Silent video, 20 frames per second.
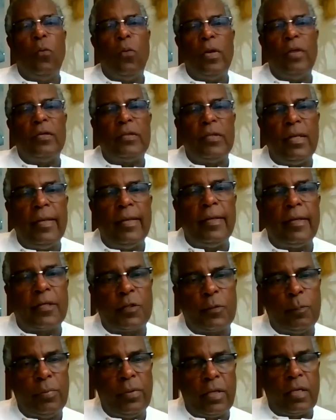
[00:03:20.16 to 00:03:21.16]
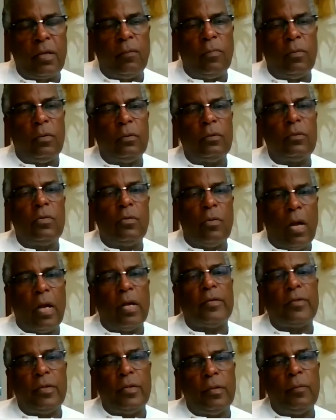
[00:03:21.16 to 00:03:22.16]
What is inexplicable to
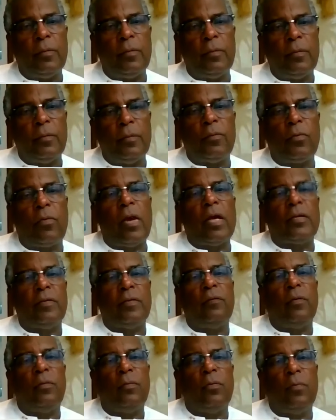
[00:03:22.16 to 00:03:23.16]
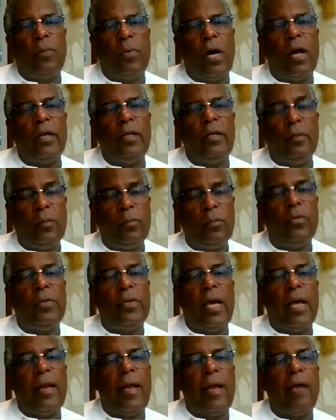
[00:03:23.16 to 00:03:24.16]
us in the Progressive Liberal Party, to put
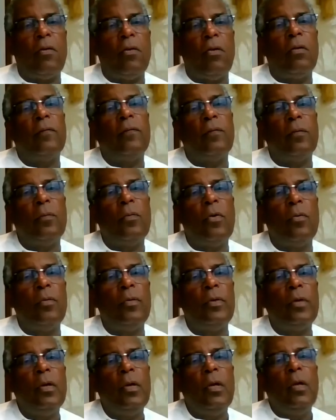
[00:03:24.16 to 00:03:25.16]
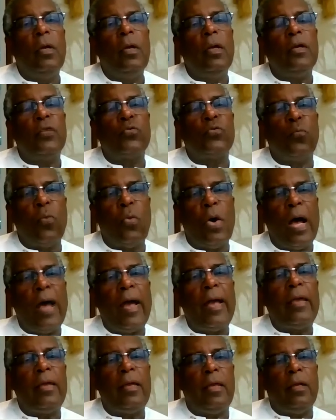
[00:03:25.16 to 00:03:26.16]
that hat on for a moment, is
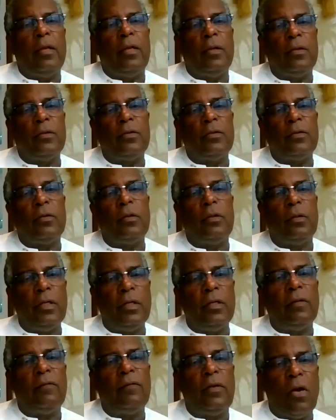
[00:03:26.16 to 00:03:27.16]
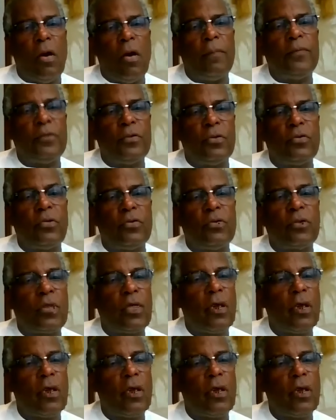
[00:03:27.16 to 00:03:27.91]
why is the leader of the opposition